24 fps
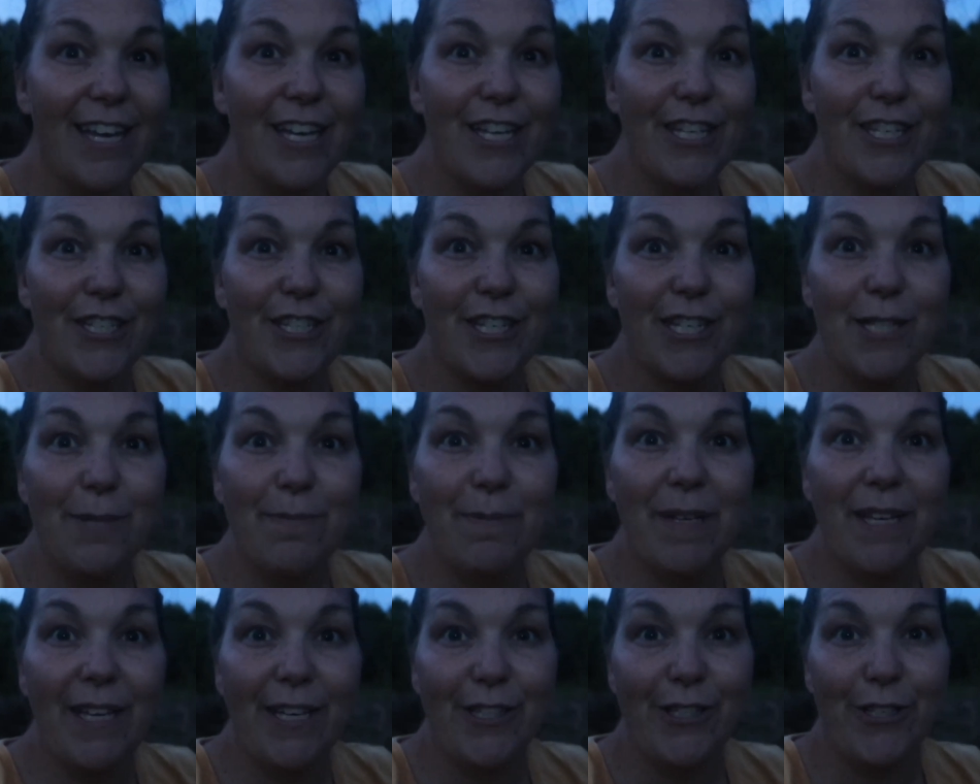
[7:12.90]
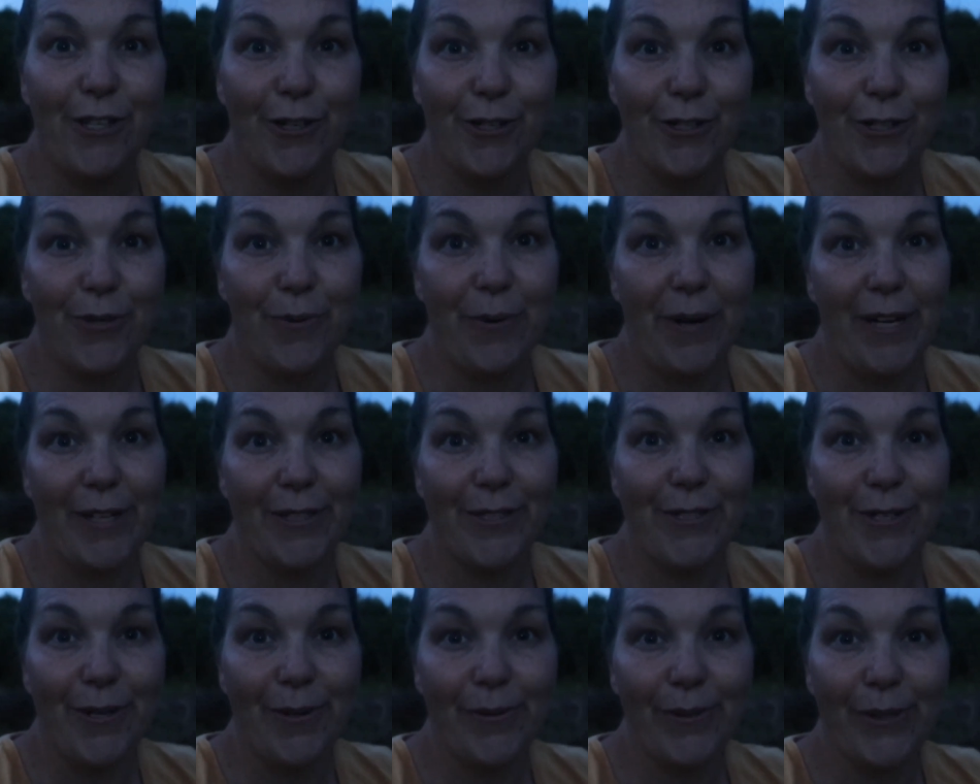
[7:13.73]
just because your
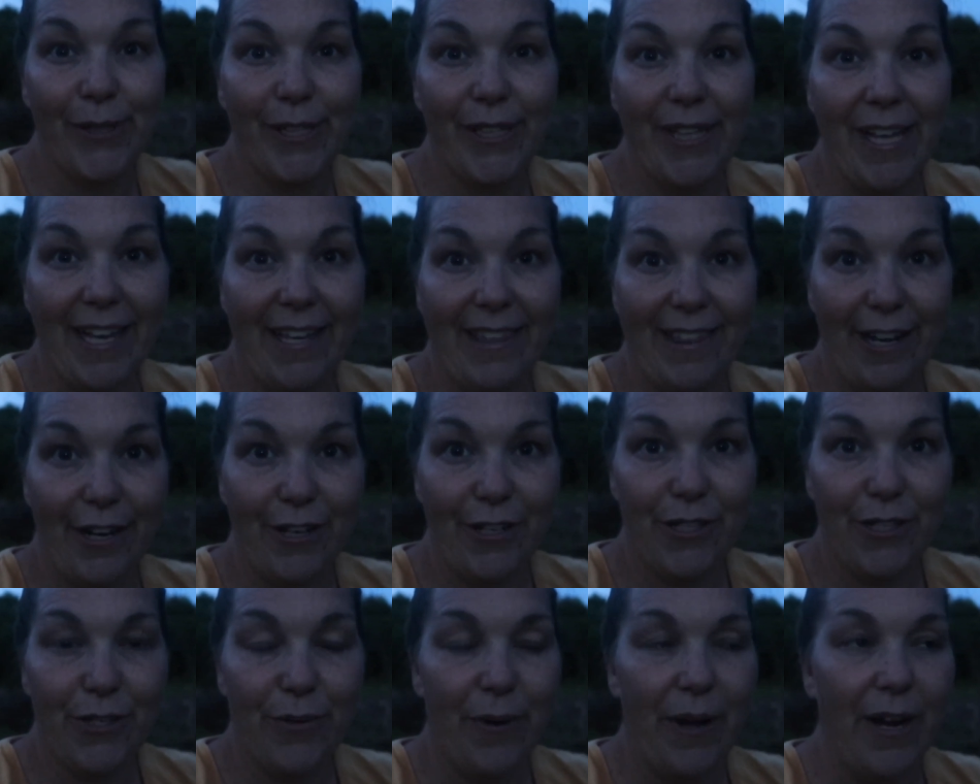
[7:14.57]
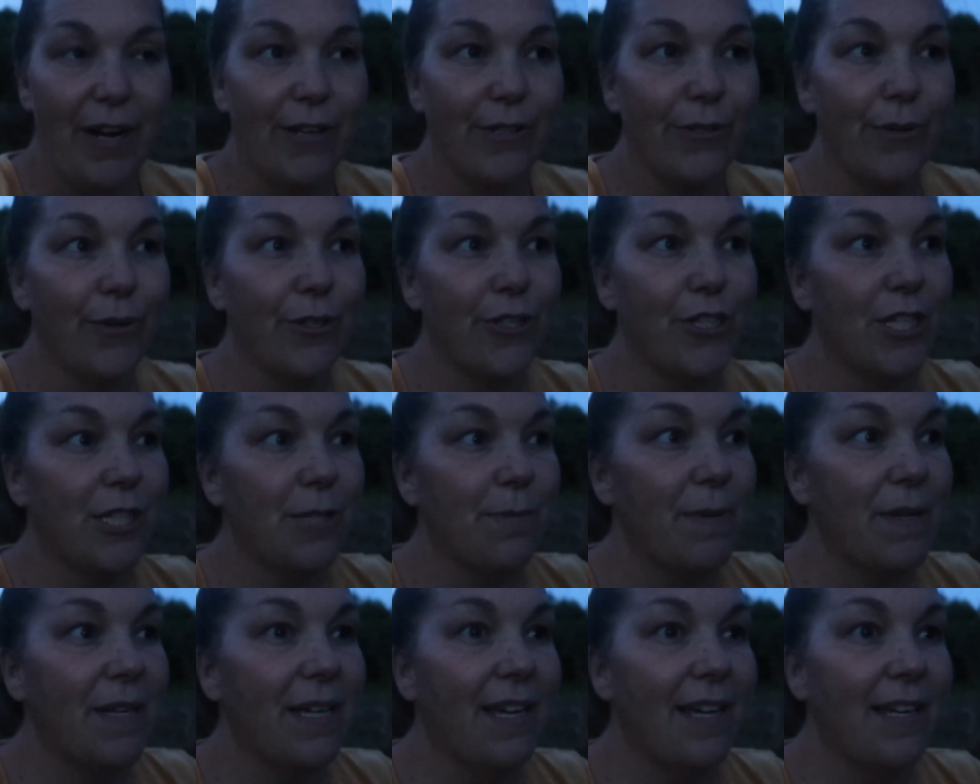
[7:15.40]
squares don't look like their squares, or just
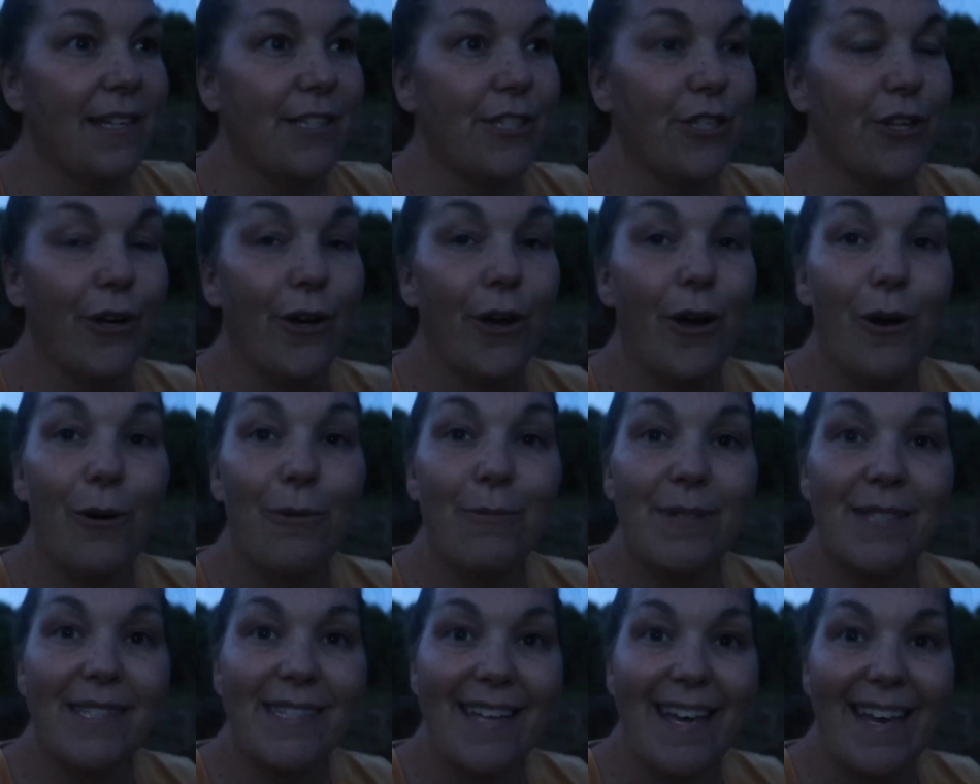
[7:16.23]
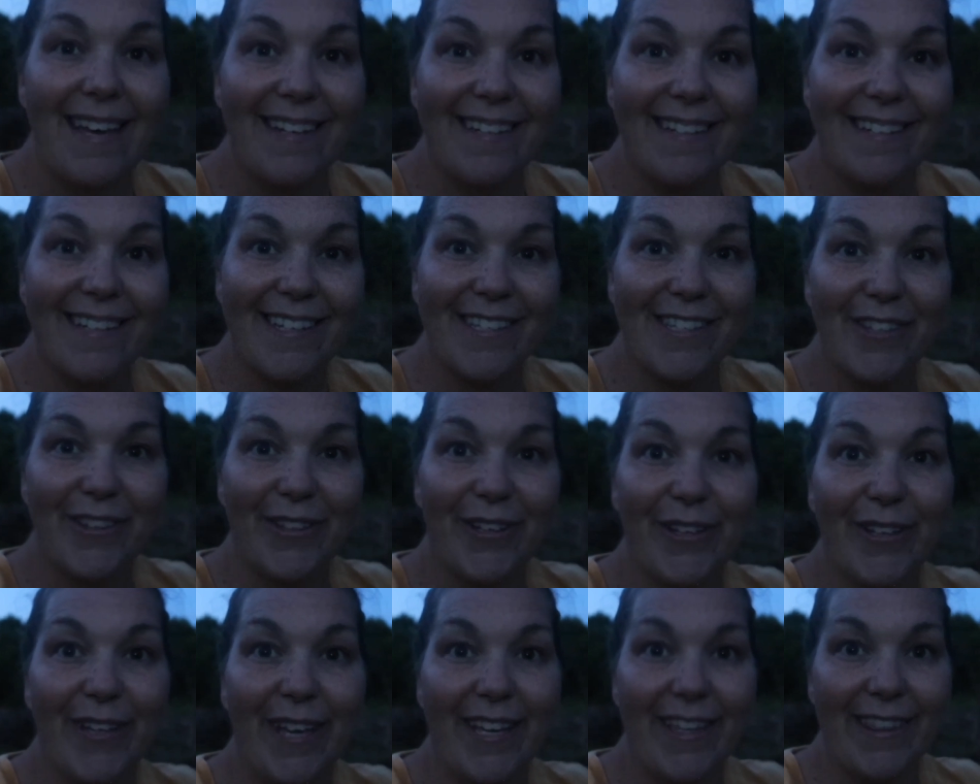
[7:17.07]
because your homestead doesn't
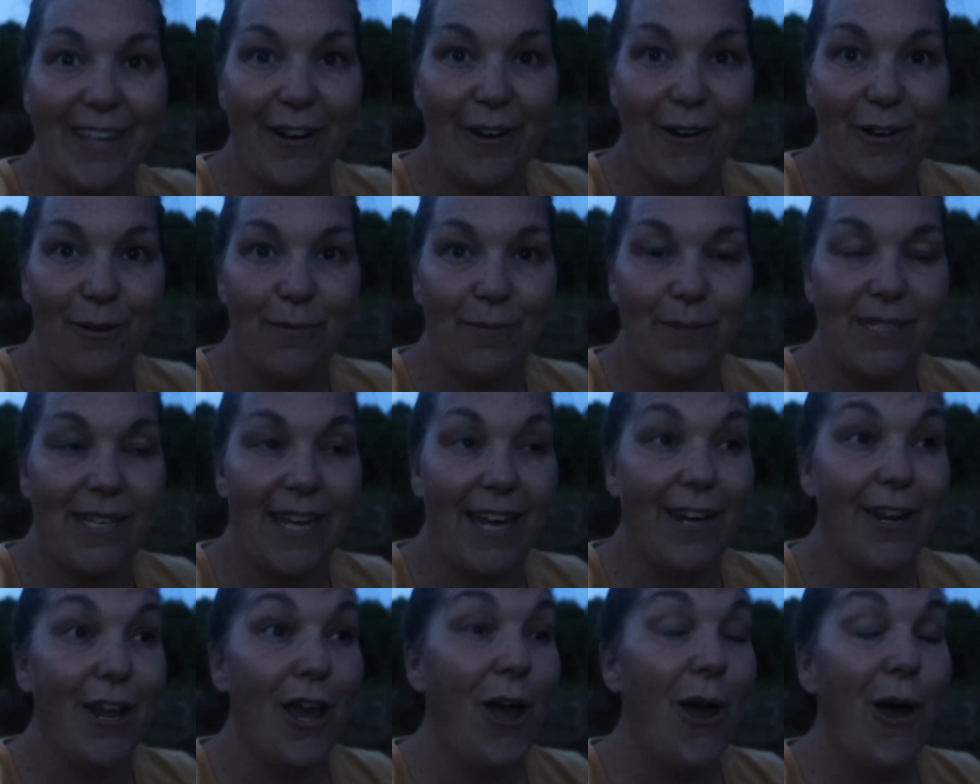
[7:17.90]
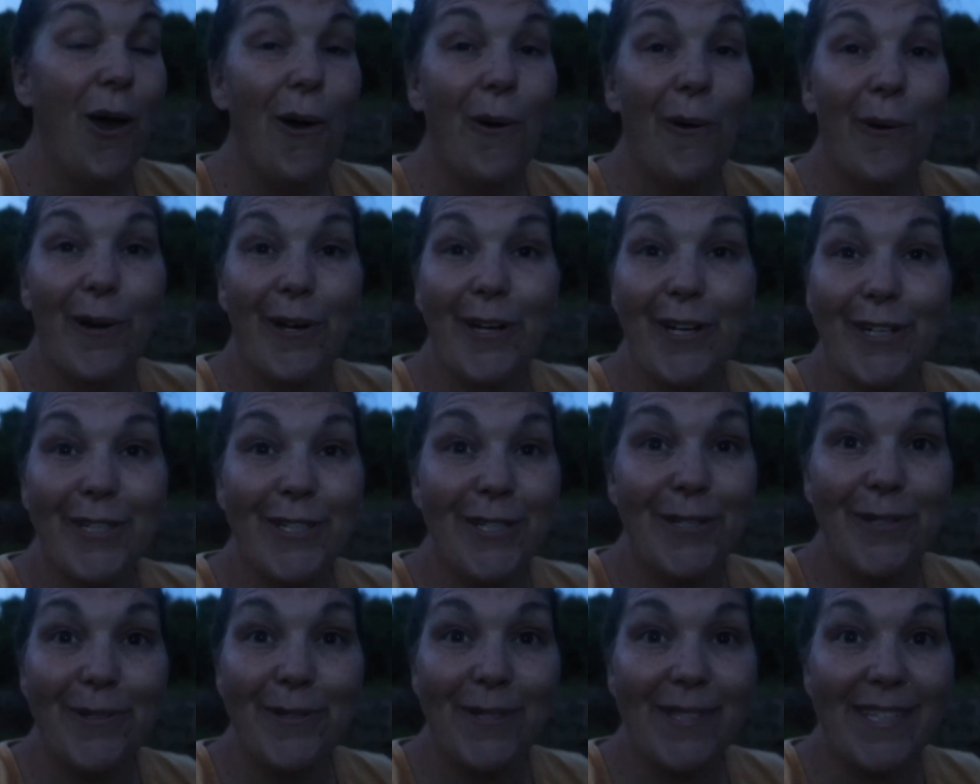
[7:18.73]
look like their homestead, or your
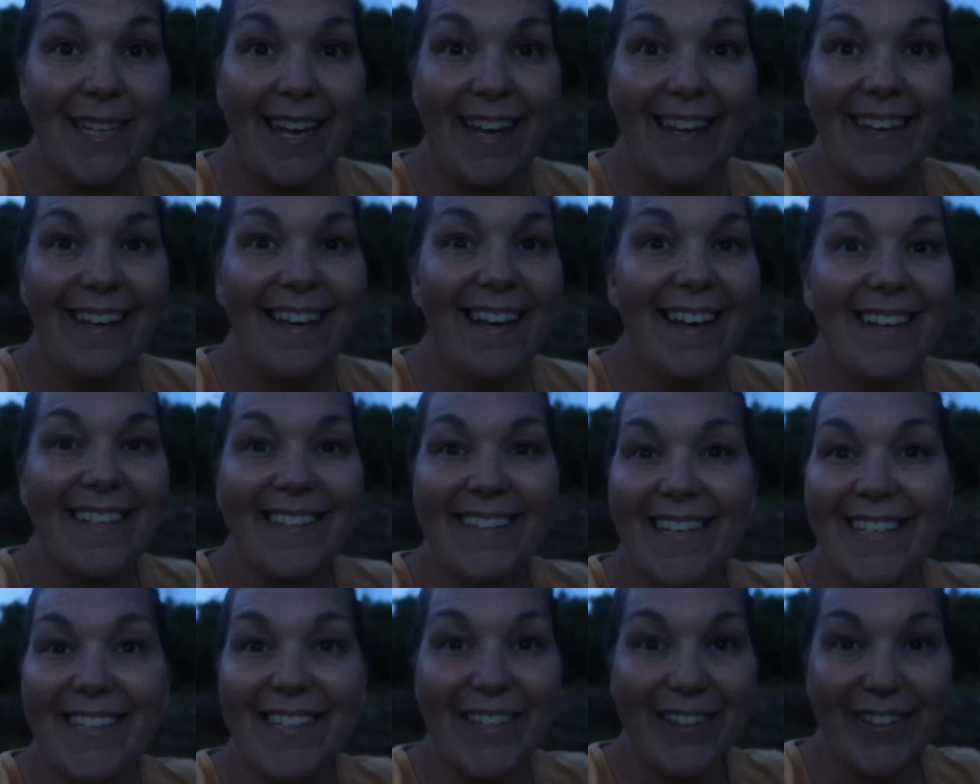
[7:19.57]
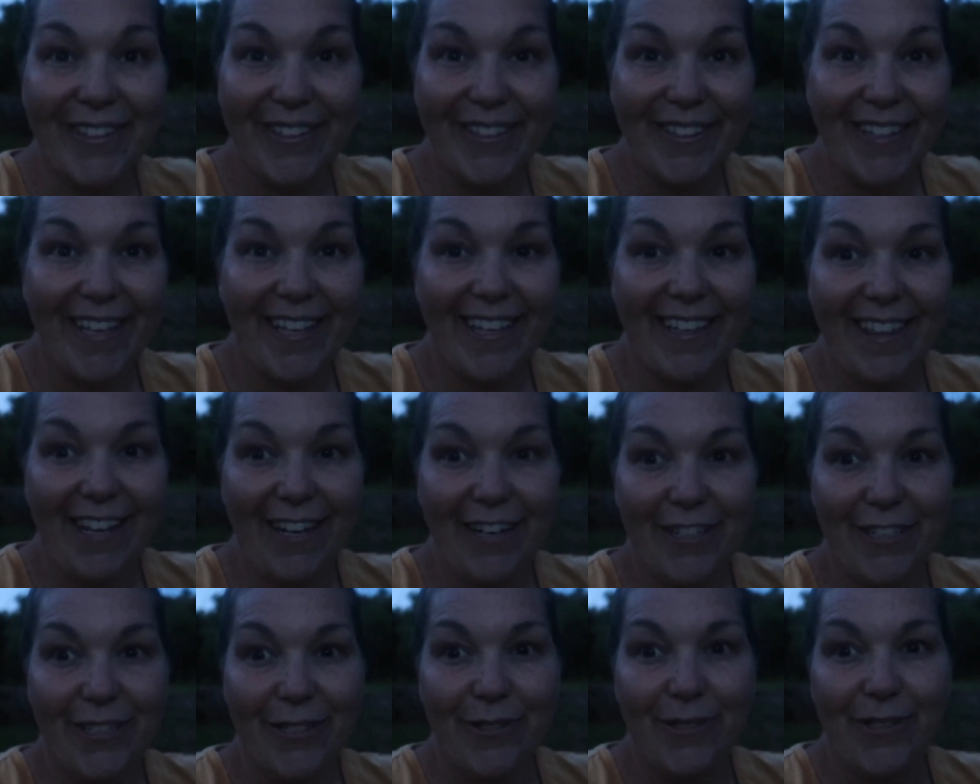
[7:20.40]
Tuesday doesn't look like their
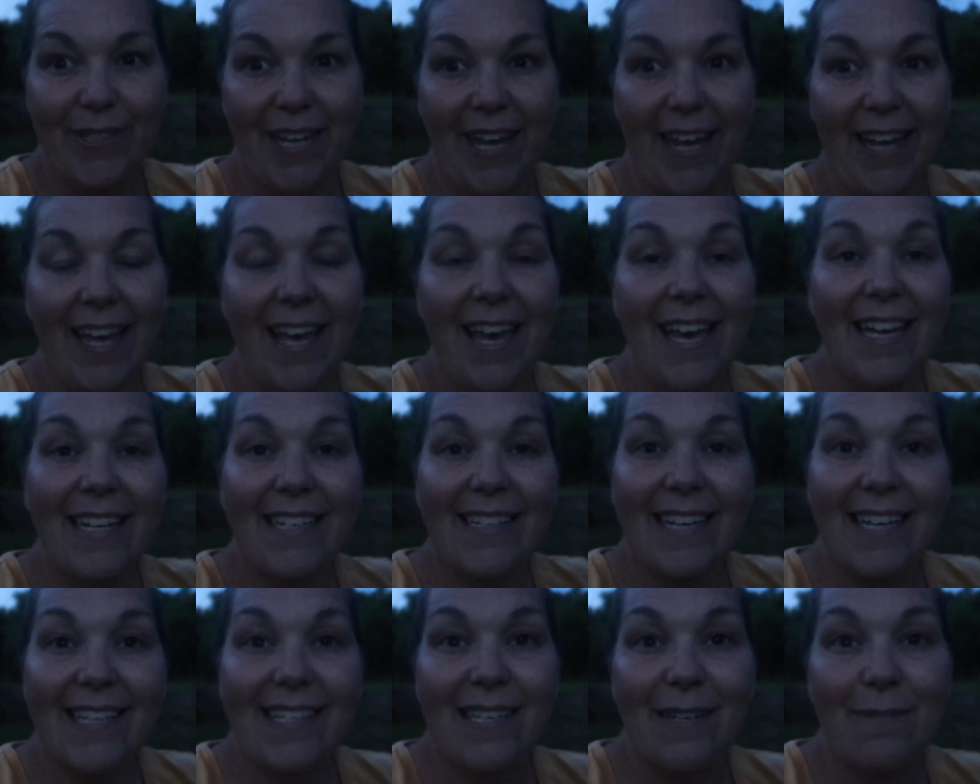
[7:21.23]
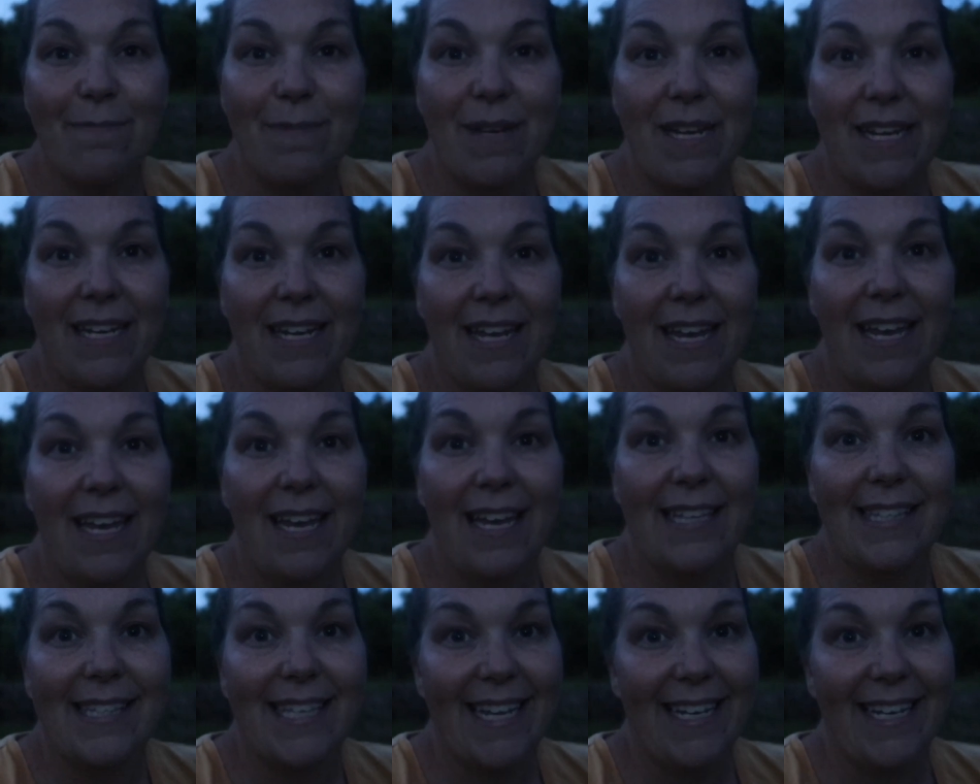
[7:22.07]
Tuesday, doesn't mean
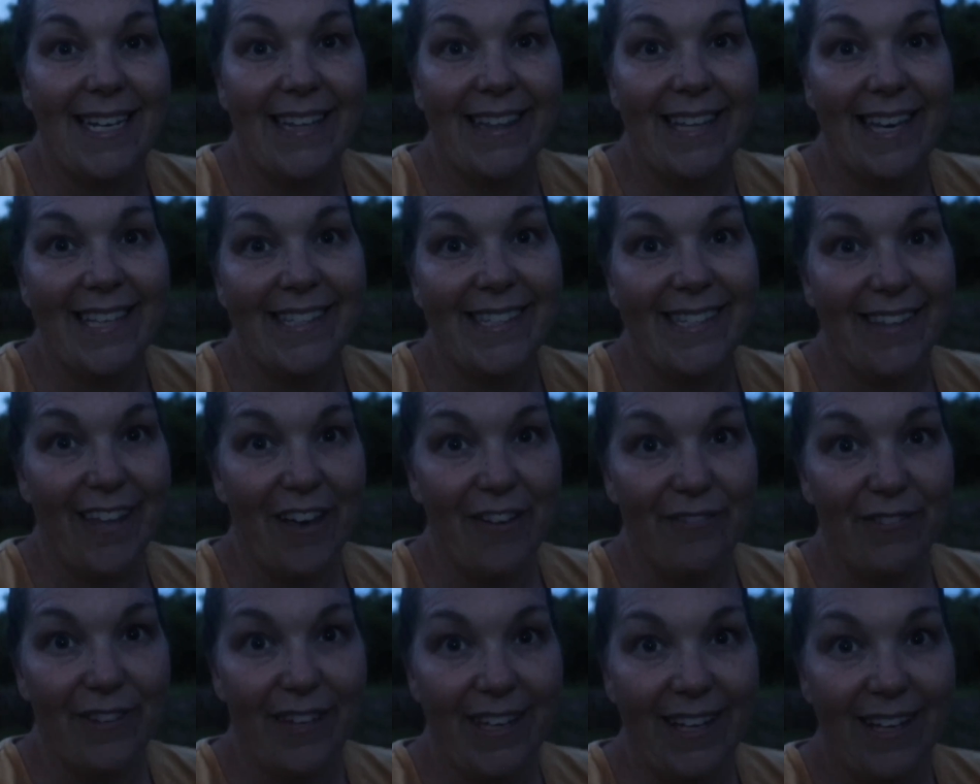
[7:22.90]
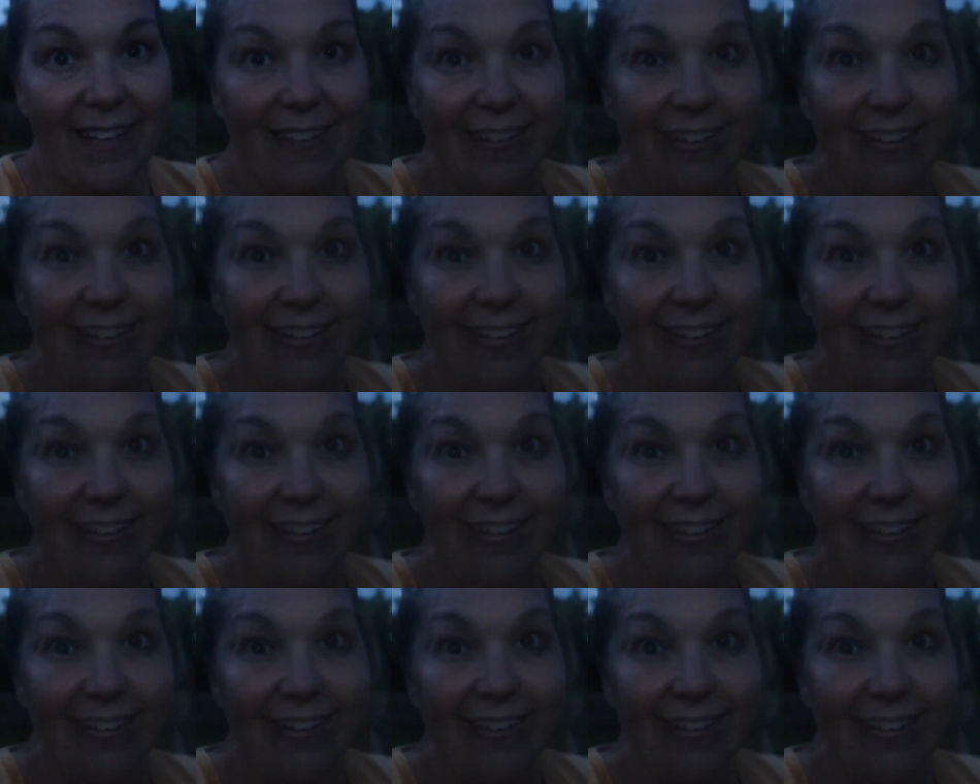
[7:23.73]
it's any less lovely.